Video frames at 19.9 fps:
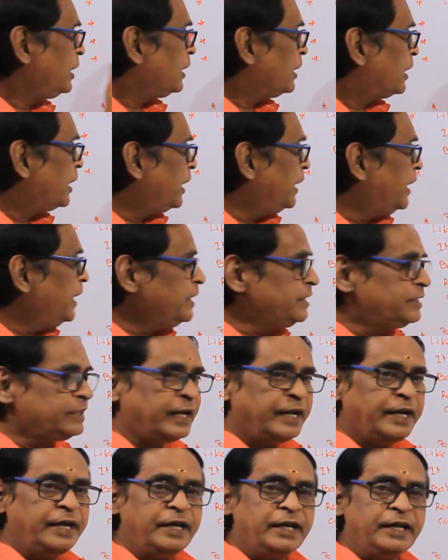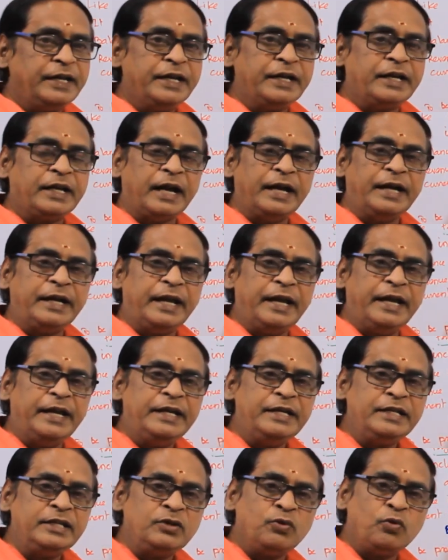Credit side, it
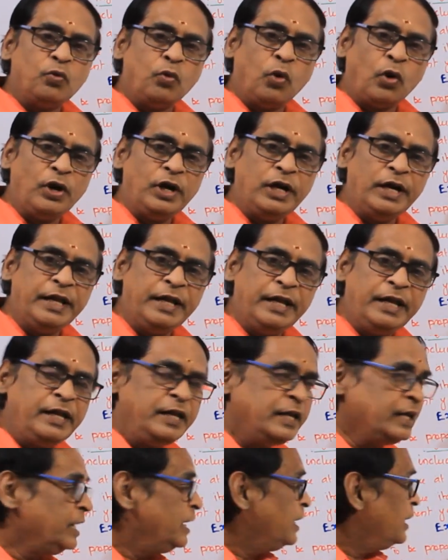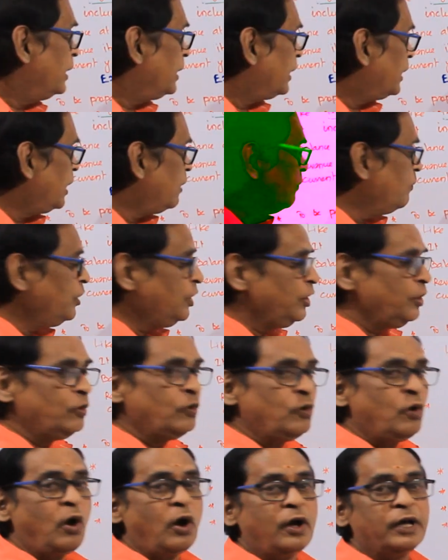contains only
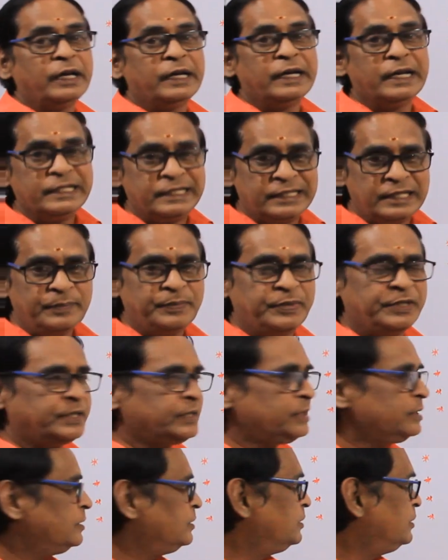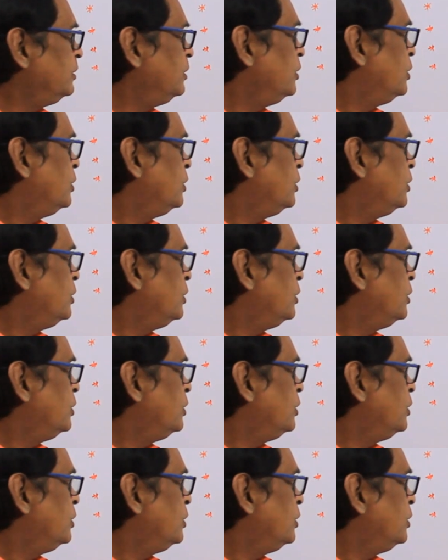revenue receipts.